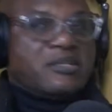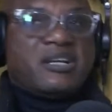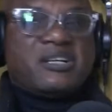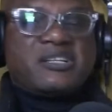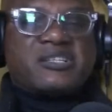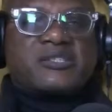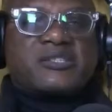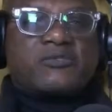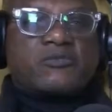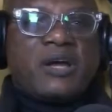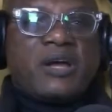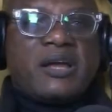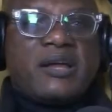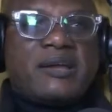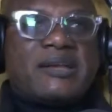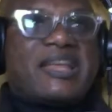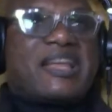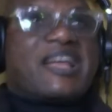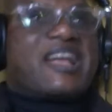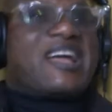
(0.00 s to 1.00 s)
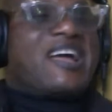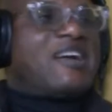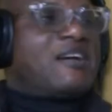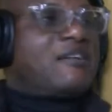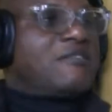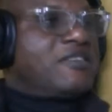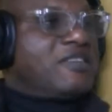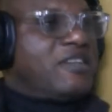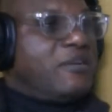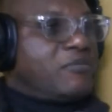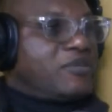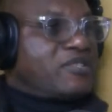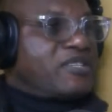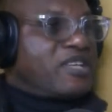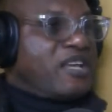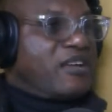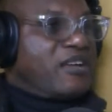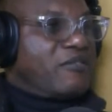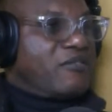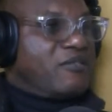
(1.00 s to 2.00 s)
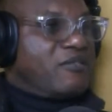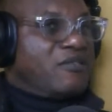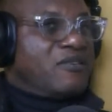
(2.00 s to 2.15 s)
That's why they carry themselves